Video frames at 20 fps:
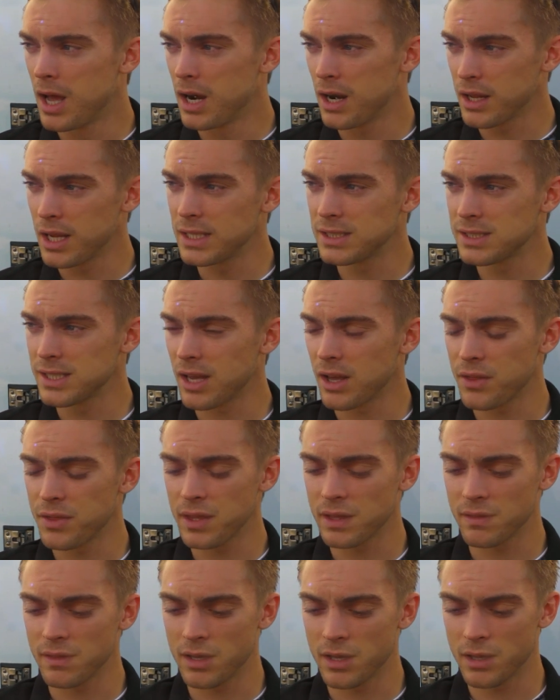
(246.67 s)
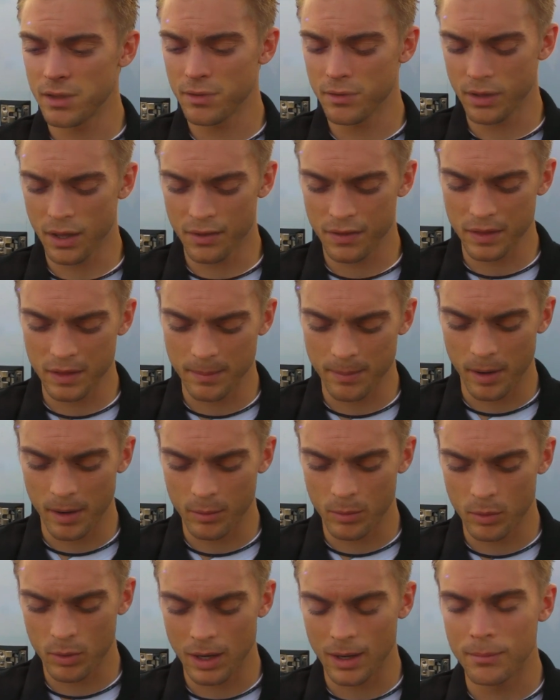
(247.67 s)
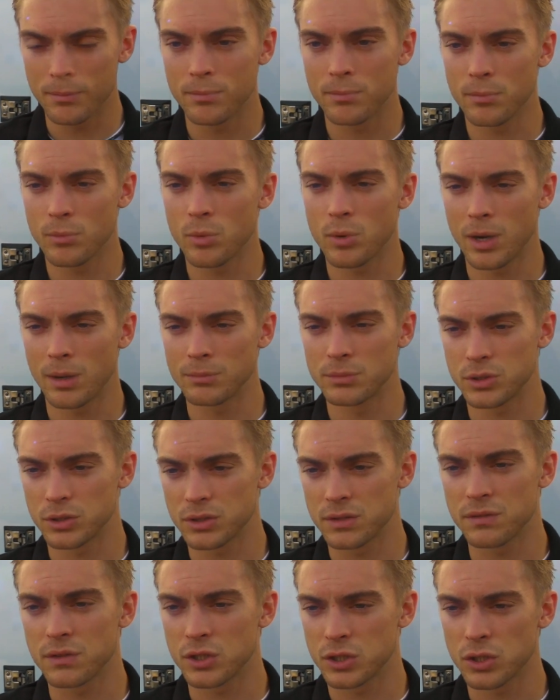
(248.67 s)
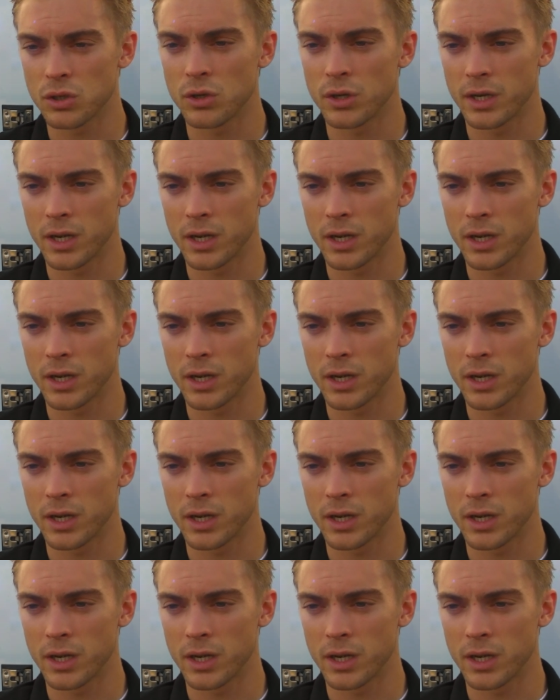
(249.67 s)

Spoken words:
As I say, I think the bike will come to us for sure.